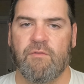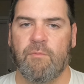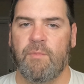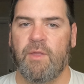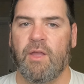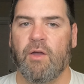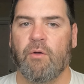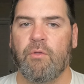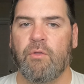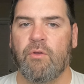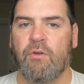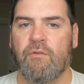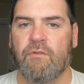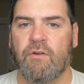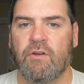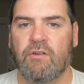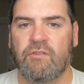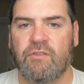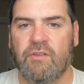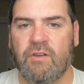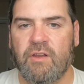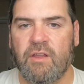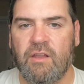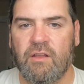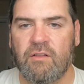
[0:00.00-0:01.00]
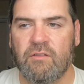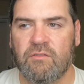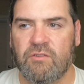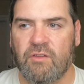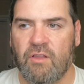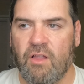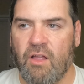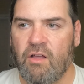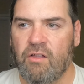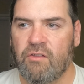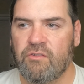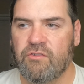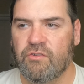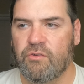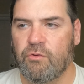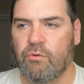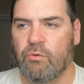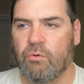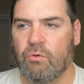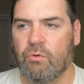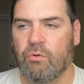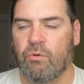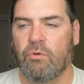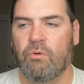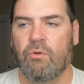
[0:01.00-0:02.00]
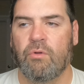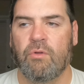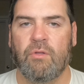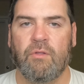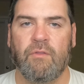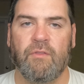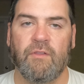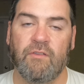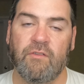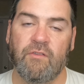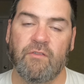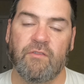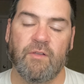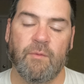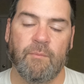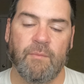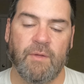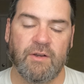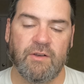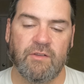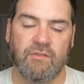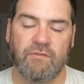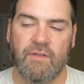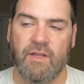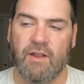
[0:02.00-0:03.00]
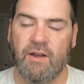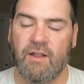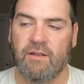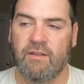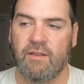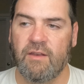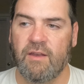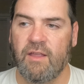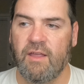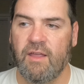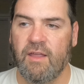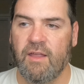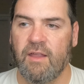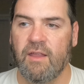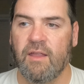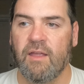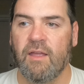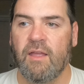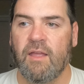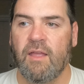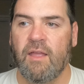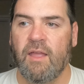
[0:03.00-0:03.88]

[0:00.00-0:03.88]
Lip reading: from Yale University's law school. This is something I just found out today.